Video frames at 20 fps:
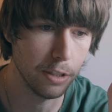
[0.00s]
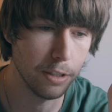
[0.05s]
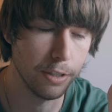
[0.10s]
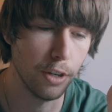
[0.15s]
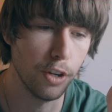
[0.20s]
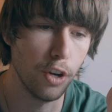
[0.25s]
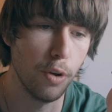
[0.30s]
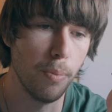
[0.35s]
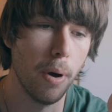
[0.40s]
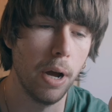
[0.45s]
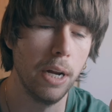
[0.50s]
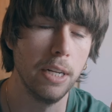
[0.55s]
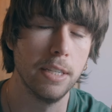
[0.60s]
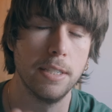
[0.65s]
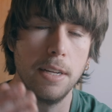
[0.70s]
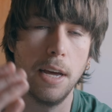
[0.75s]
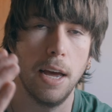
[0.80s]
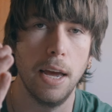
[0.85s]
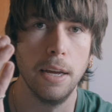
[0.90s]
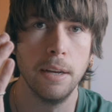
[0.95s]
So you might
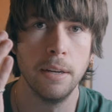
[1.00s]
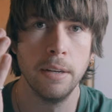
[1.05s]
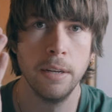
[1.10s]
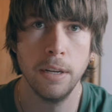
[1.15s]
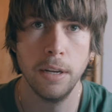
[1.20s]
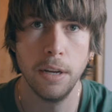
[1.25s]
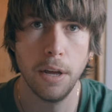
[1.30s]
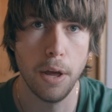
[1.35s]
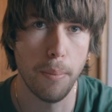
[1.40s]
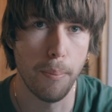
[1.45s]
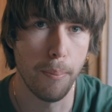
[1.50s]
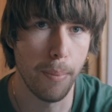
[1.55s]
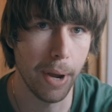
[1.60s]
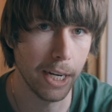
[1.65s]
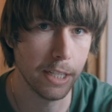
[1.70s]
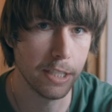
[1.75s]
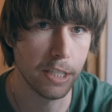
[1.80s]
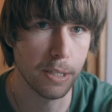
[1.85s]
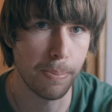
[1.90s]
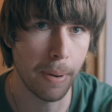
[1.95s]
say
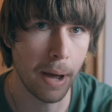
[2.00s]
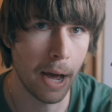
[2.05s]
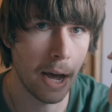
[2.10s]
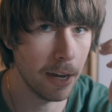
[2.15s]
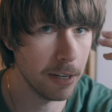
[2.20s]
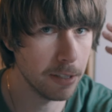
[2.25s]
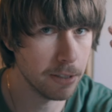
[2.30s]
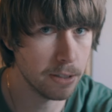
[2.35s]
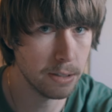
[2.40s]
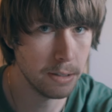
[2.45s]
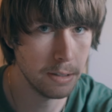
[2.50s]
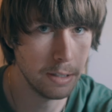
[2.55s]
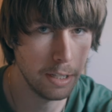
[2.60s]
med spas